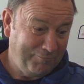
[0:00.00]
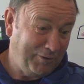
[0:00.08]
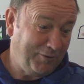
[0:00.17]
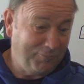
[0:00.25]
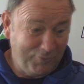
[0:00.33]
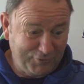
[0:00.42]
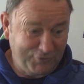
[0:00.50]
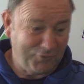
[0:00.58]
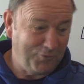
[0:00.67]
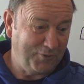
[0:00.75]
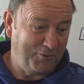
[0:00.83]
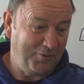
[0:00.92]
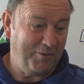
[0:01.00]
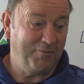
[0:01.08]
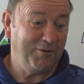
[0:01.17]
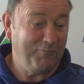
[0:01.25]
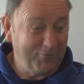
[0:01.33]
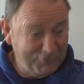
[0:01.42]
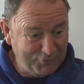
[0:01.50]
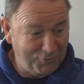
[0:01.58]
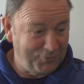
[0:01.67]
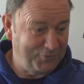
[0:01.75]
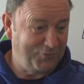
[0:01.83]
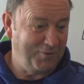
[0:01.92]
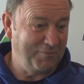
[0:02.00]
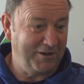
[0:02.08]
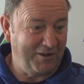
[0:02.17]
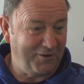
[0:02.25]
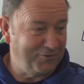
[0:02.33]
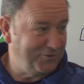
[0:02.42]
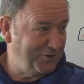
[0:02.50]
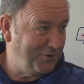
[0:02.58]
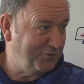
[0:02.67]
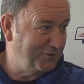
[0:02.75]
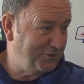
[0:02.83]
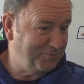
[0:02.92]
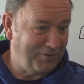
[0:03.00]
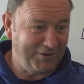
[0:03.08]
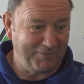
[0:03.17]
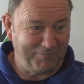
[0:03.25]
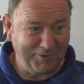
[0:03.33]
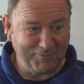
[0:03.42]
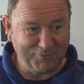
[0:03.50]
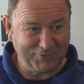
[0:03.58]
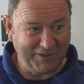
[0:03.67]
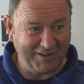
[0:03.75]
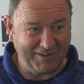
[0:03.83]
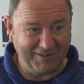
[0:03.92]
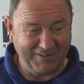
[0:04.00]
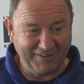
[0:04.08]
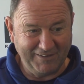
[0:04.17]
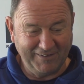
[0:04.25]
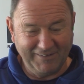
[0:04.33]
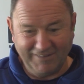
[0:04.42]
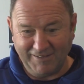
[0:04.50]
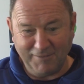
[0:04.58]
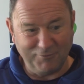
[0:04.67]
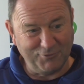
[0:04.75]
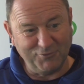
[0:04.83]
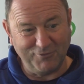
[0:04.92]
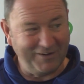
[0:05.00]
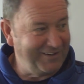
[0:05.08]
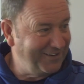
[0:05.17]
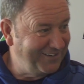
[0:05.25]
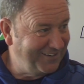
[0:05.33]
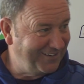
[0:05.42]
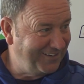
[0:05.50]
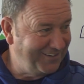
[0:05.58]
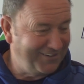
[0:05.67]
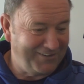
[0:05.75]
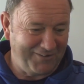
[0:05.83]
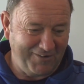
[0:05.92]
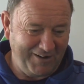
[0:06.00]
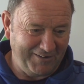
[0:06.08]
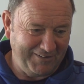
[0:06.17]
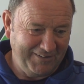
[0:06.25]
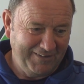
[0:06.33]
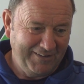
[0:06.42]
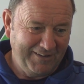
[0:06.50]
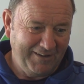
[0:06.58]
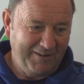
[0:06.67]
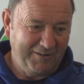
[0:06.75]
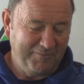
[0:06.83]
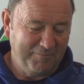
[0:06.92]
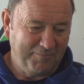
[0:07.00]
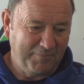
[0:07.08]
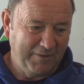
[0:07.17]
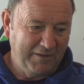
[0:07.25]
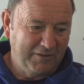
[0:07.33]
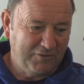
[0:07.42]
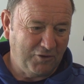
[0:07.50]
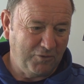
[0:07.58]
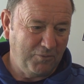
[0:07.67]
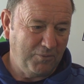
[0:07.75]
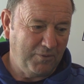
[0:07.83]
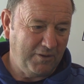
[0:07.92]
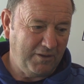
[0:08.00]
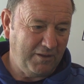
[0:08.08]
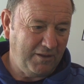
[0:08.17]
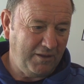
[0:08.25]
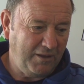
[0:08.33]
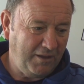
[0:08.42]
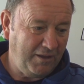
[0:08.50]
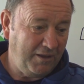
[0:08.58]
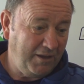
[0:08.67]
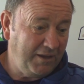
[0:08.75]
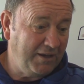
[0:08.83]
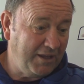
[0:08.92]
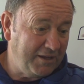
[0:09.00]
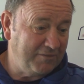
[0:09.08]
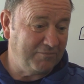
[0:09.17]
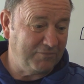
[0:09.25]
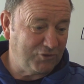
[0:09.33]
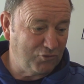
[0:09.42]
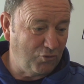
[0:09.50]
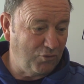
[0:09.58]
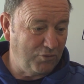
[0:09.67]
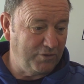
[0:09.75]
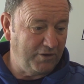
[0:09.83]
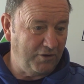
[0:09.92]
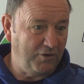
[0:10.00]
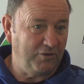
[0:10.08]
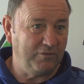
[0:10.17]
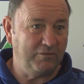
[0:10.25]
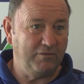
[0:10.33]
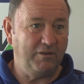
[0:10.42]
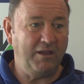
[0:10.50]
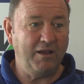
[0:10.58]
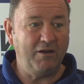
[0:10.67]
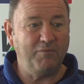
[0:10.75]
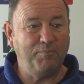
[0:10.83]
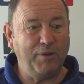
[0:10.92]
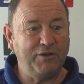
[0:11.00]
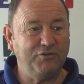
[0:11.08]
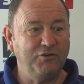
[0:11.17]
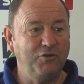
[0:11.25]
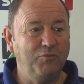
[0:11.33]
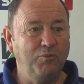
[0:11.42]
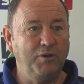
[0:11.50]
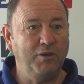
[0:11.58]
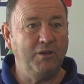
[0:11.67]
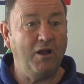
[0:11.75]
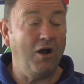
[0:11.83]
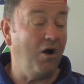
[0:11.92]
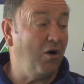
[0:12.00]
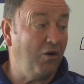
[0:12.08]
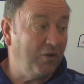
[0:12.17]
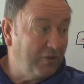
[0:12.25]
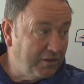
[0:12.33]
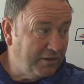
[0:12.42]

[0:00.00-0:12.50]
but I was talking to him, and I was talking to him in the hotel, despite people saying that he was already at the ground. So he then saw and heard how passionate we are